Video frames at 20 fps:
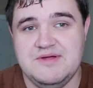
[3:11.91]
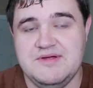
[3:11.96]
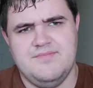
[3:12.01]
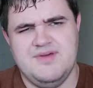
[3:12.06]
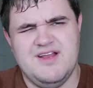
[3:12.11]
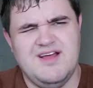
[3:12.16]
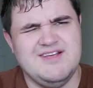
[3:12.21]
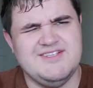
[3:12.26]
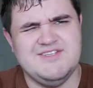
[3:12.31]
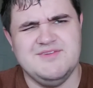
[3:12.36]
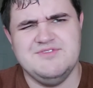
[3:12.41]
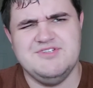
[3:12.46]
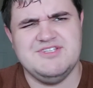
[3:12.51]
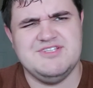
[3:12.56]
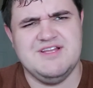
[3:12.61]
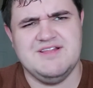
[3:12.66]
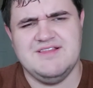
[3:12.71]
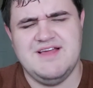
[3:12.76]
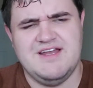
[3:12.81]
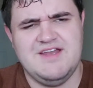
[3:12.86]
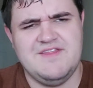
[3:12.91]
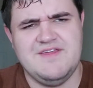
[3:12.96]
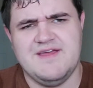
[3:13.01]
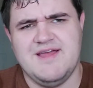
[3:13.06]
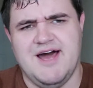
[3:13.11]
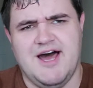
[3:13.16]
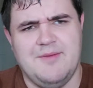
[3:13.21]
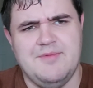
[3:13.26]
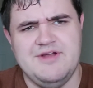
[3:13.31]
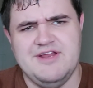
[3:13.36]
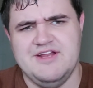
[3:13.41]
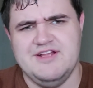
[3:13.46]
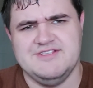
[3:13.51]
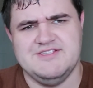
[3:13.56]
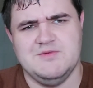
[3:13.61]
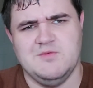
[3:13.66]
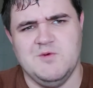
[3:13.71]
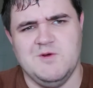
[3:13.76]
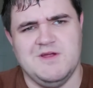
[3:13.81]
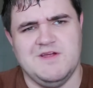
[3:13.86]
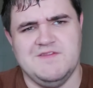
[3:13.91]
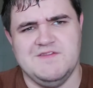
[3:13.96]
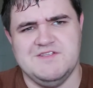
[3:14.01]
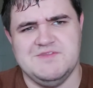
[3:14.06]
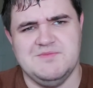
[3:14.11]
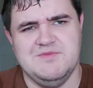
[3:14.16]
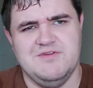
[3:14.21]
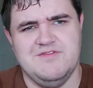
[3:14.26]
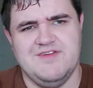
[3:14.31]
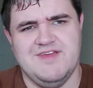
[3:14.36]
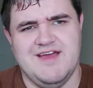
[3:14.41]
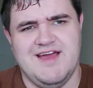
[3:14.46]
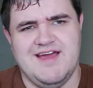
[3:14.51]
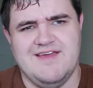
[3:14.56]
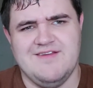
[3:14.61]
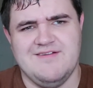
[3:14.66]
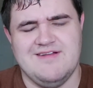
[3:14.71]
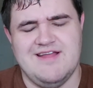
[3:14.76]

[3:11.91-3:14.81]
But also, just a lot of the comedy doesn't work in this movie either,